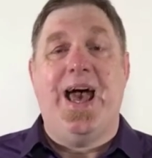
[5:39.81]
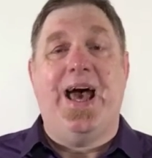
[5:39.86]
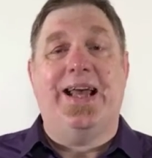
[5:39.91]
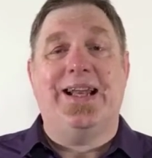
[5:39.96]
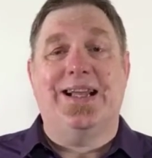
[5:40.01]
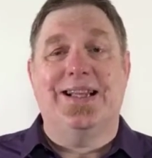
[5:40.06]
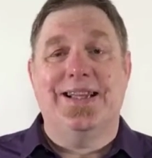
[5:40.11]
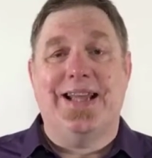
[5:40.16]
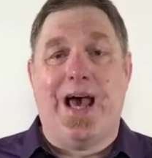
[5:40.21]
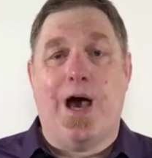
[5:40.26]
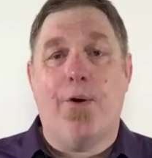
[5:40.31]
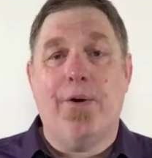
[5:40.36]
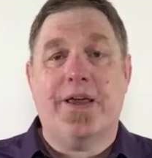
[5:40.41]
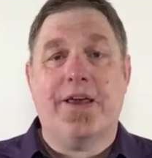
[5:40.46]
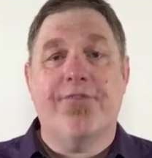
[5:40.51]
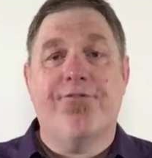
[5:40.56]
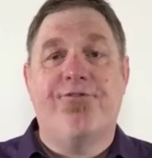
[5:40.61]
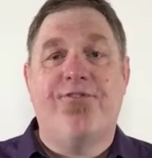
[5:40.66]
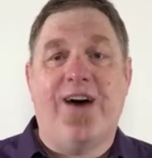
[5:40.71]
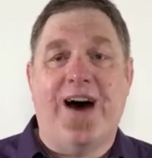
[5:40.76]
and allowing
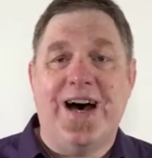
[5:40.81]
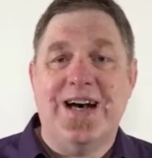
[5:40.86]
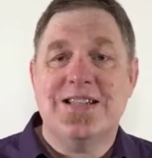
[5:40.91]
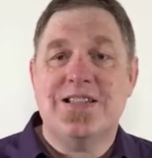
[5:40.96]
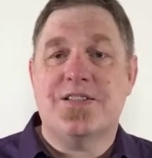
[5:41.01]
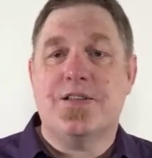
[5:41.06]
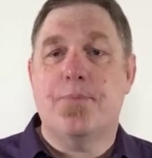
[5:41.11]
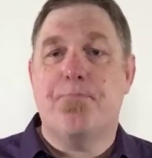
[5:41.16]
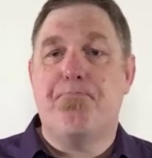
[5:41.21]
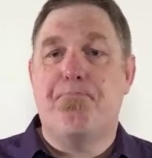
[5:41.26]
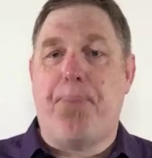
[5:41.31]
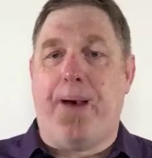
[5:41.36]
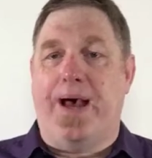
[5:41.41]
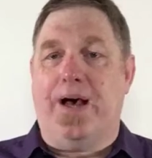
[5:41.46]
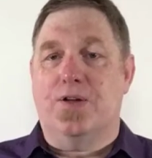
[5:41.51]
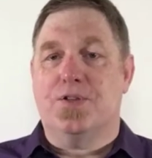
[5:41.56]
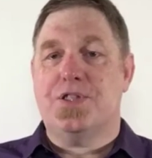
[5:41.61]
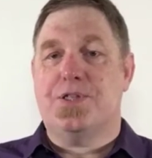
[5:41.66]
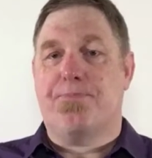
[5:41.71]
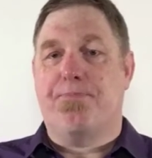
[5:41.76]
a faster
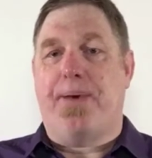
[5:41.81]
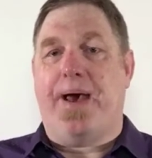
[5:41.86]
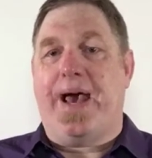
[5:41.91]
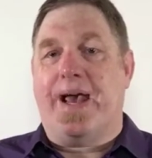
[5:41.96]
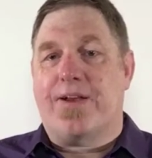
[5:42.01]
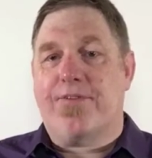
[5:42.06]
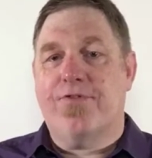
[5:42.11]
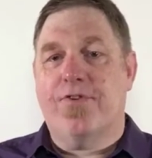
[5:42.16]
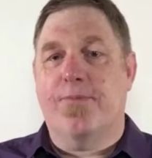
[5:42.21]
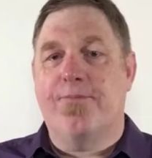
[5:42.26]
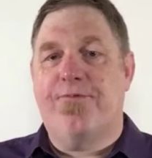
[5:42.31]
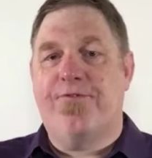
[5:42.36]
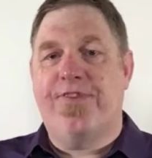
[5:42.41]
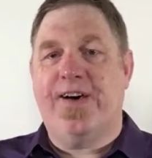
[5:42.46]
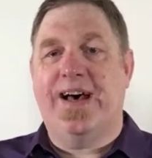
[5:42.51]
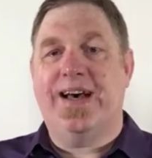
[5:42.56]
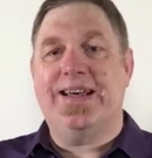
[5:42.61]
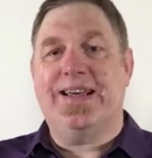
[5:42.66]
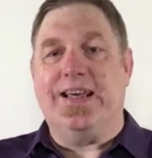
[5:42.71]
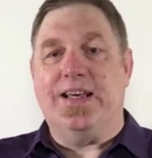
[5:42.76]
bounce back from
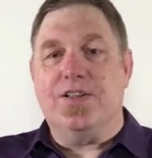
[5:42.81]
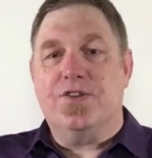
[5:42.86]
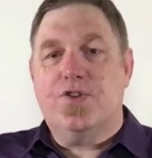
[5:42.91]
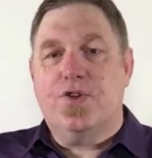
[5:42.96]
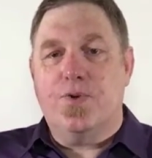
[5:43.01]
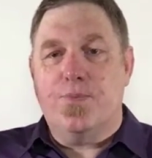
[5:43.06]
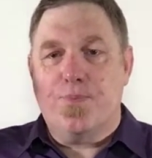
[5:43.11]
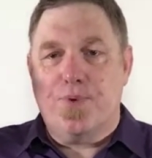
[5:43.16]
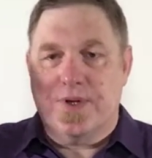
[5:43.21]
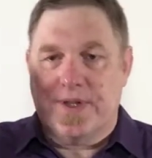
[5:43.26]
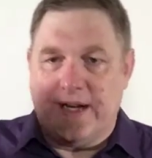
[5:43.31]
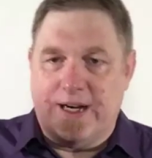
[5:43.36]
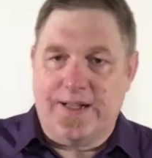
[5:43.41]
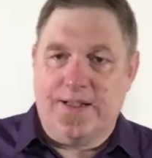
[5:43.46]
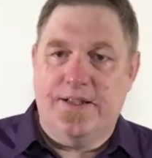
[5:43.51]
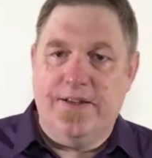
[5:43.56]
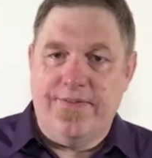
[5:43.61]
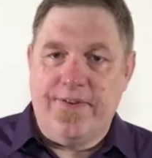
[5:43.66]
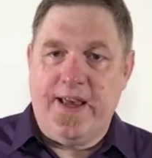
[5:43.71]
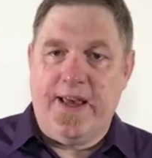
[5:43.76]
failure to
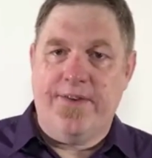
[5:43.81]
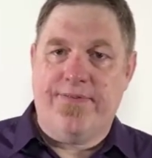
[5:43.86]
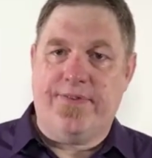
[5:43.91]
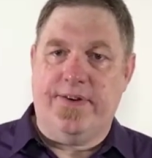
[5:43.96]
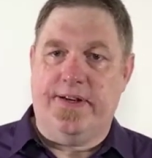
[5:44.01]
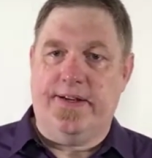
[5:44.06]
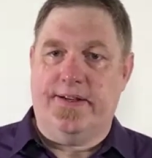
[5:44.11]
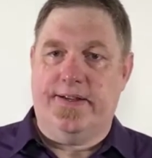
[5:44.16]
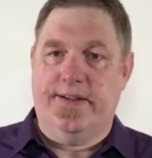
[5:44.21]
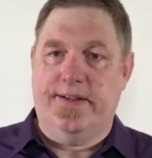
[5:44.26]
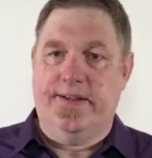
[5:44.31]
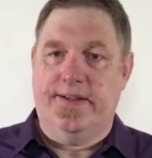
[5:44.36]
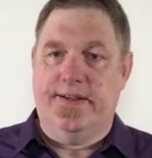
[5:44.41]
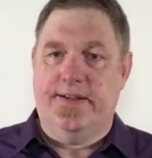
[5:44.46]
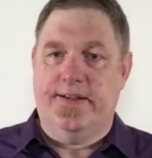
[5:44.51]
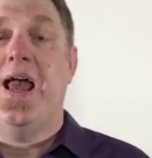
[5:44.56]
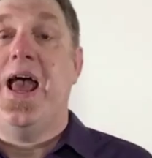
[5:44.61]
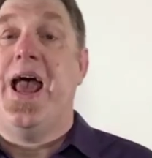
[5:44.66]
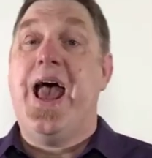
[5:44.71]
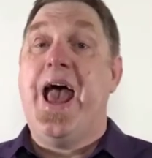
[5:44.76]
productive effort.
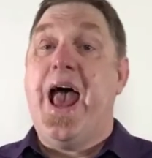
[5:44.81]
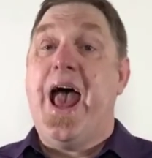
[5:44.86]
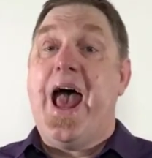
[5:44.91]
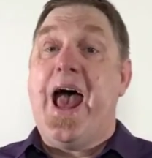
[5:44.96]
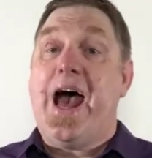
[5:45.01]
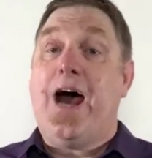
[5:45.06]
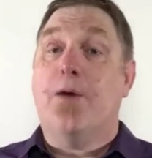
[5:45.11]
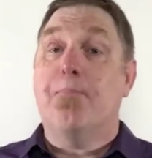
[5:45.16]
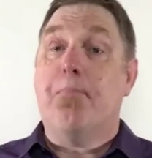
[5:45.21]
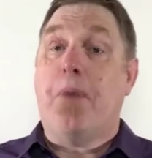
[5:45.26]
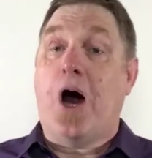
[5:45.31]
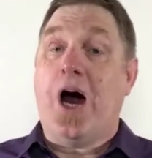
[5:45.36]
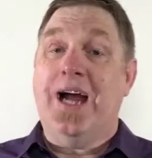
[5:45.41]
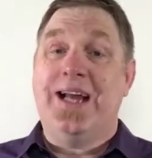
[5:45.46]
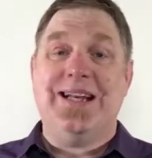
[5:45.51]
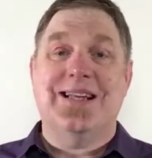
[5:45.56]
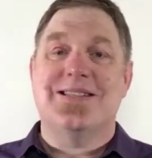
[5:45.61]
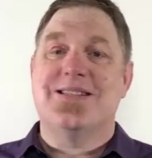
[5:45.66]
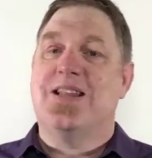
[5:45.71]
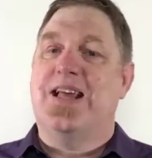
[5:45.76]
Our
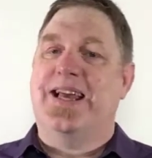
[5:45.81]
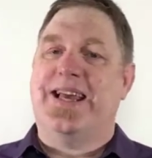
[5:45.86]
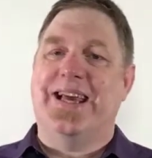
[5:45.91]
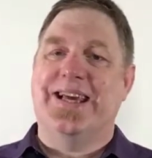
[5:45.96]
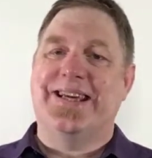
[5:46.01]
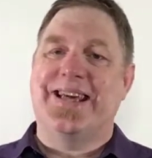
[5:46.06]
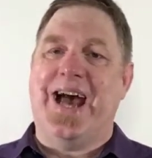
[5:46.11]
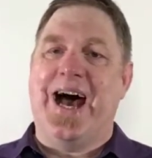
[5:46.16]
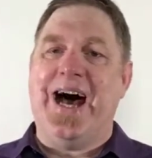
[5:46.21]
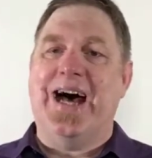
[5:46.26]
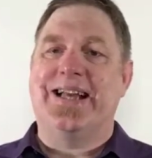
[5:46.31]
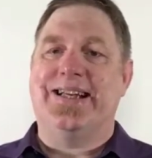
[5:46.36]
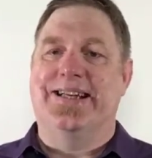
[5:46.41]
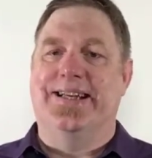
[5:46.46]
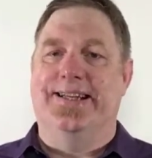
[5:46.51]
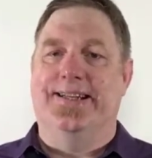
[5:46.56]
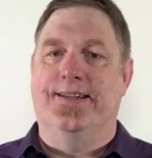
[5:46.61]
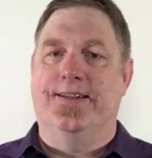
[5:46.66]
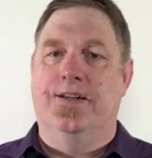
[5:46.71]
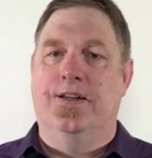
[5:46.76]
mind is like a
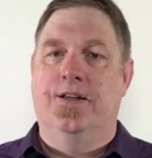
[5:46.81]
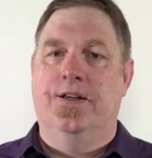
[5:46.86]
garden.